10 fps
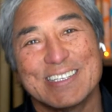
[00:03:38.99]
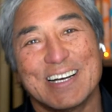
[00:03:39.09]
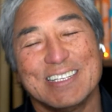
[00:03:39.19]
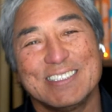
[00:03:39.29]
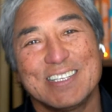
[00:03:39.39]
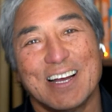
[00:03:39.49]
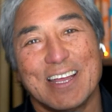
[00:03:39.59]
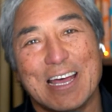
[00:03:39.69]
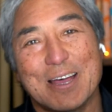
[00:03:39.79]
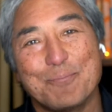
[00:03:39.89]
I
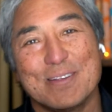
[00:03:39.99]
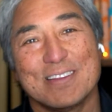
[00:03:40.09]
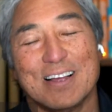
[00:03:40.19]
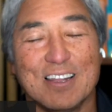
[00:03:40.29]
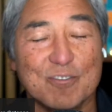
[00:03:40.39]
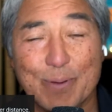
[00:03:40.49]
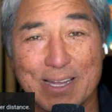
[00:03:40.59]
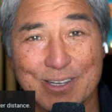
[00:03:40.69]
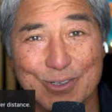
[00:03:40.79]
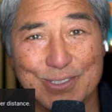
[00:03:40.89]
love
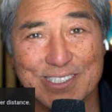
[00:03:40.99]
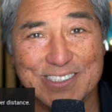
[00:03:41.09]
Patagonia.